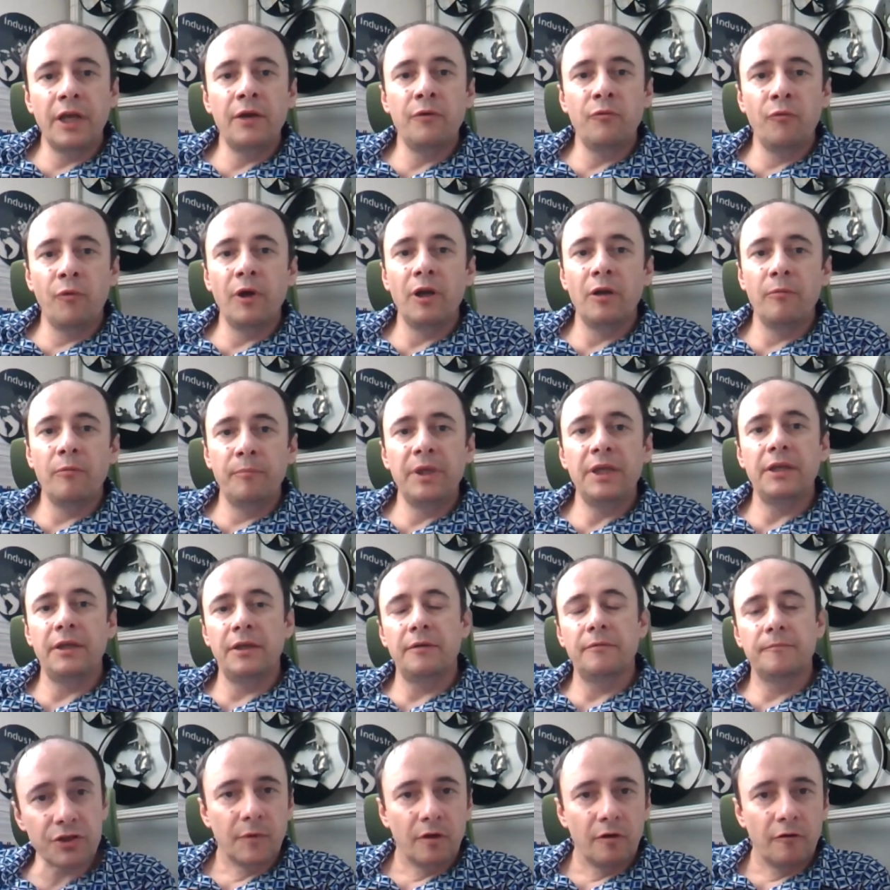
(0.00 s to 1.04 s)
they will be.
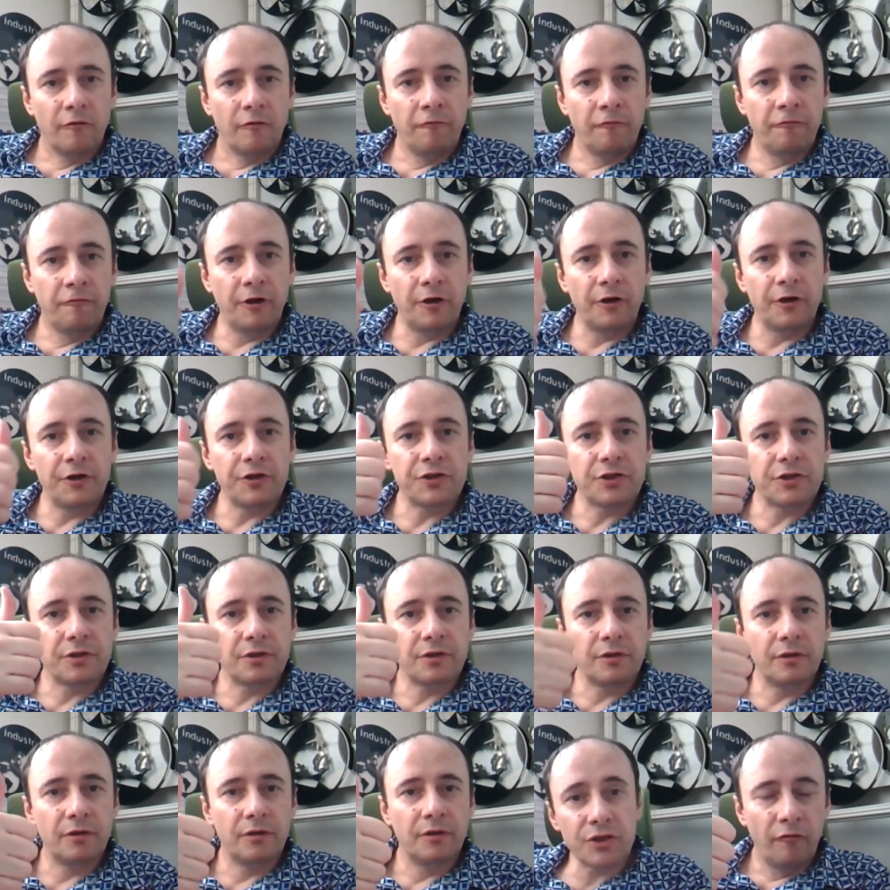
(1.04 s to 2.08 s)

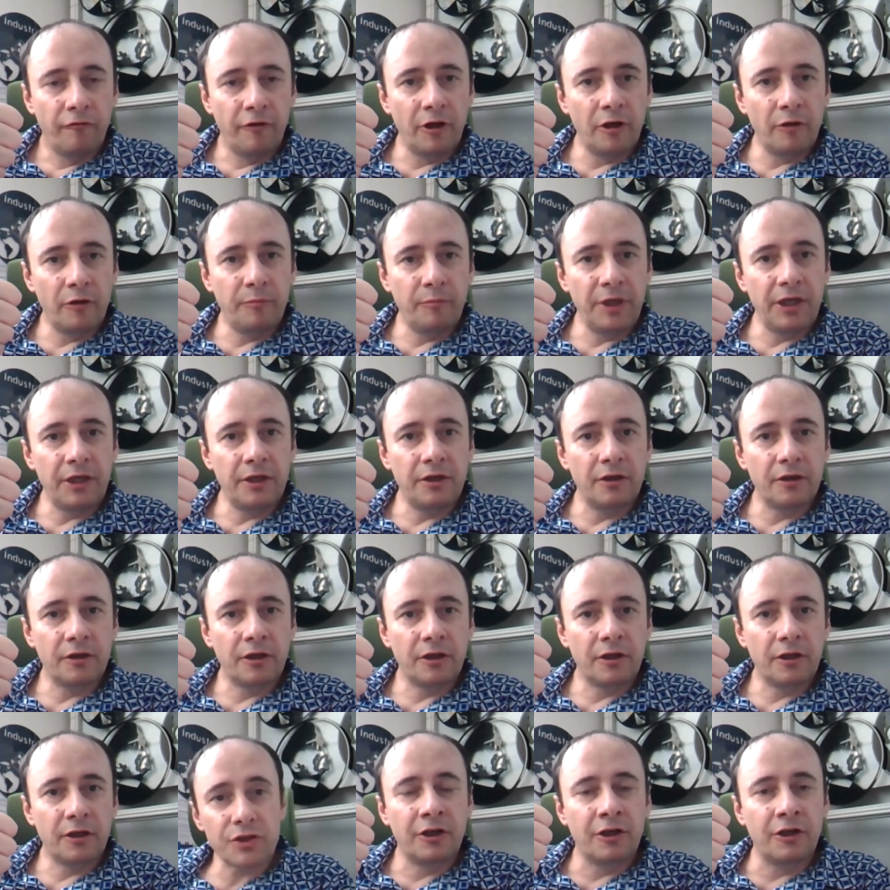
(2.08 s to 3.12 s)
First will be the
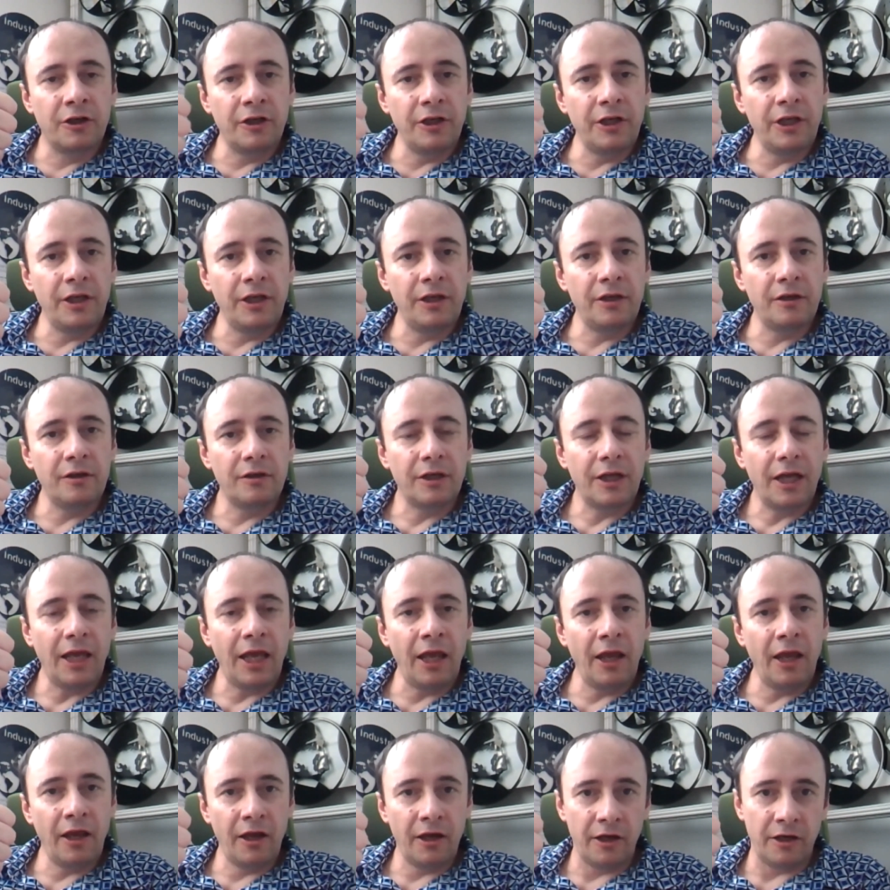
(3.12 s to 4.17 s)
clean
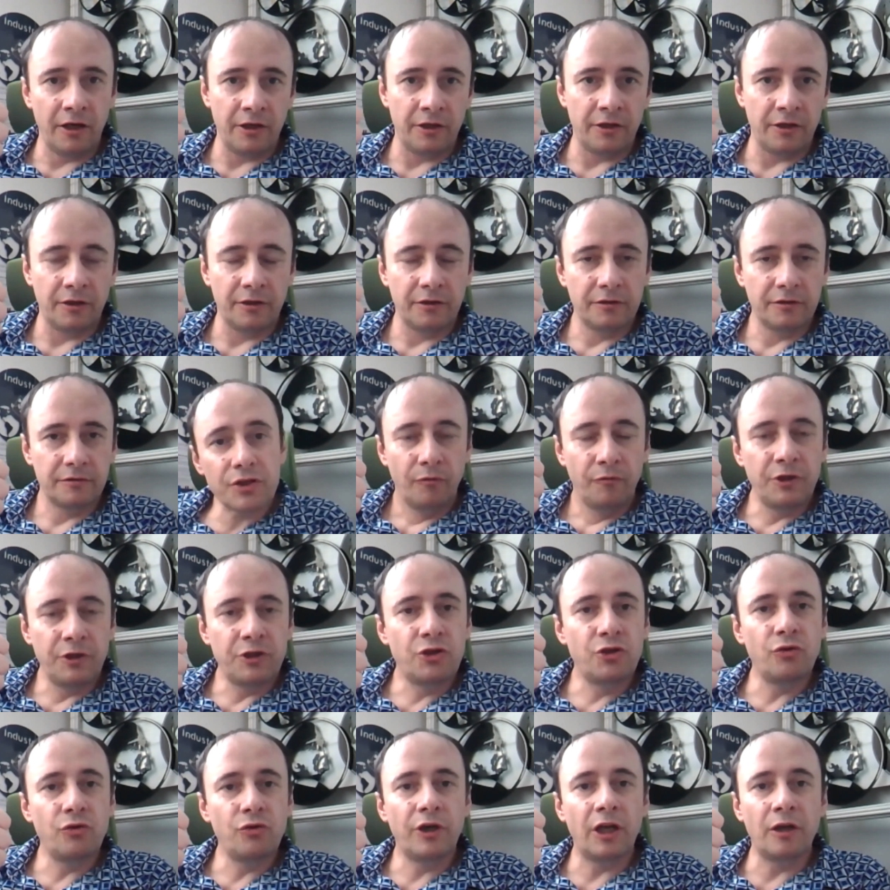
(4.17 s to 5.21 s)
air,
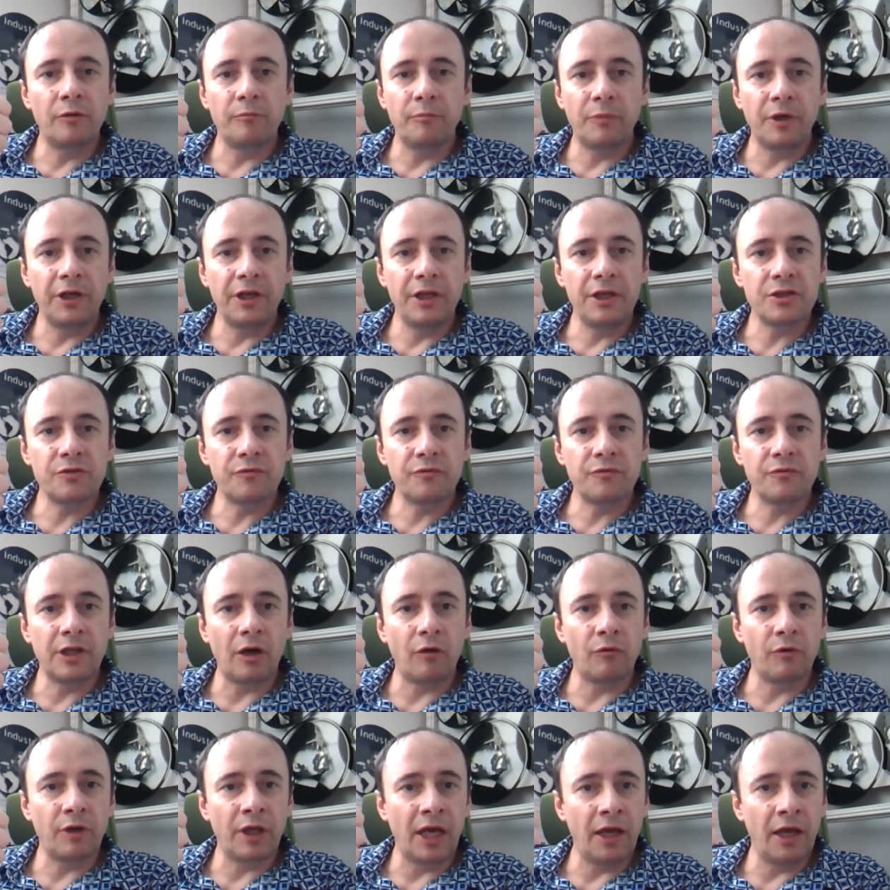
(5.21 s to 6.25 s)
which you can breathe
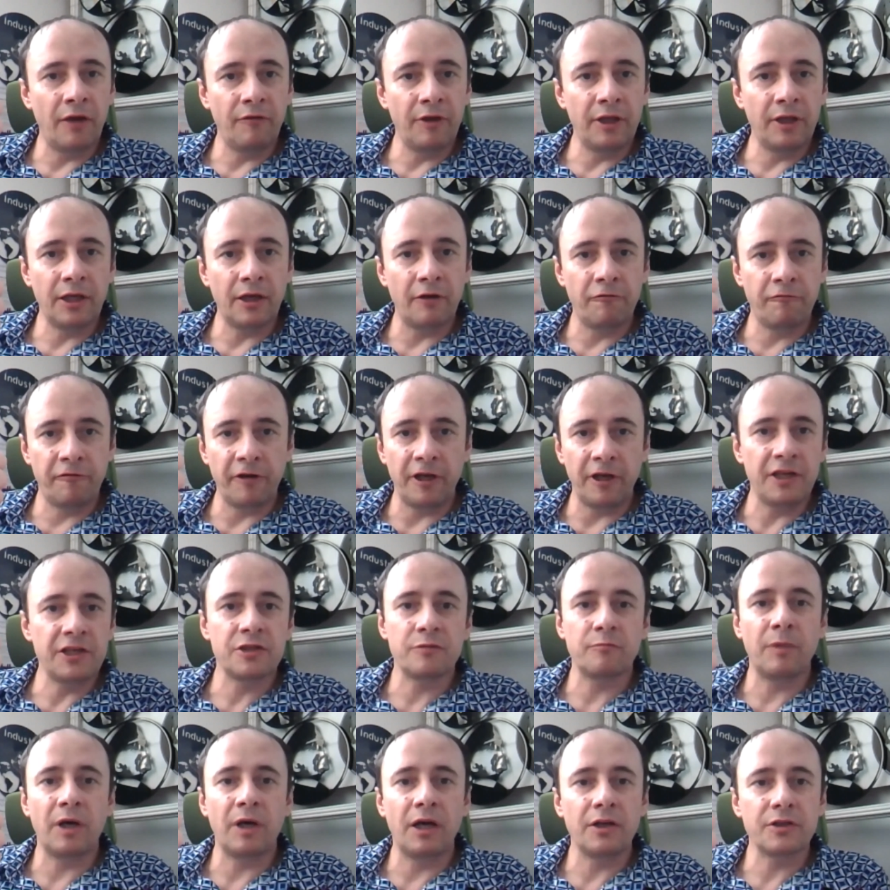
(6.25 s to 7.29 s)
without having a
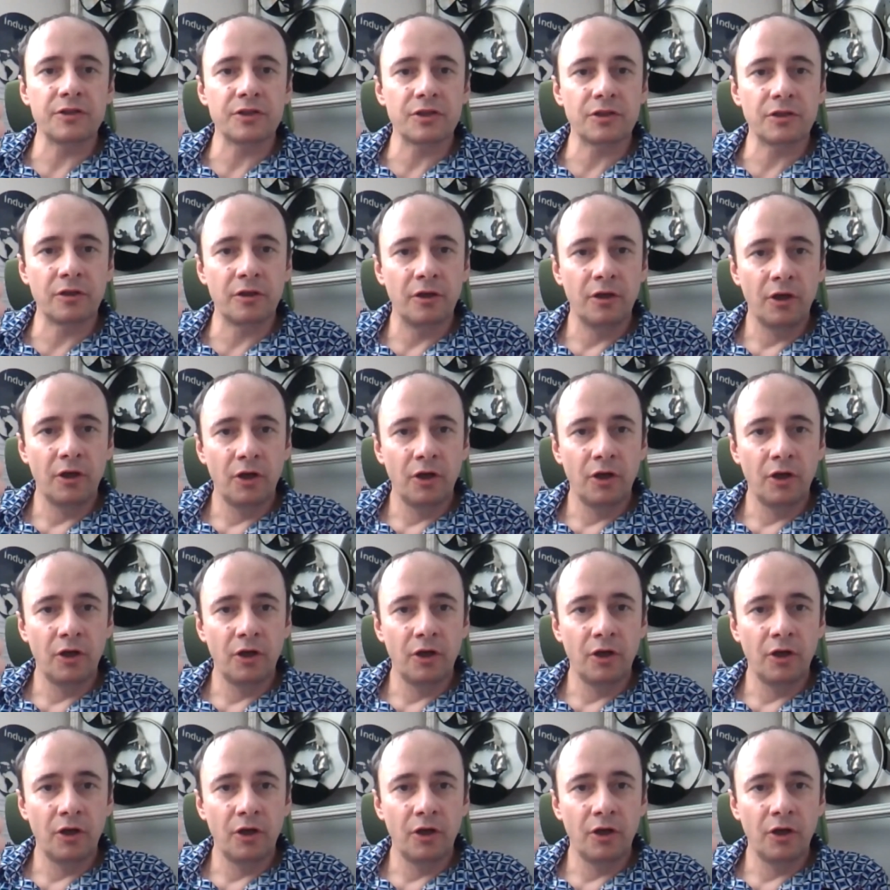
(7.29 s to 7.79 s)
face mask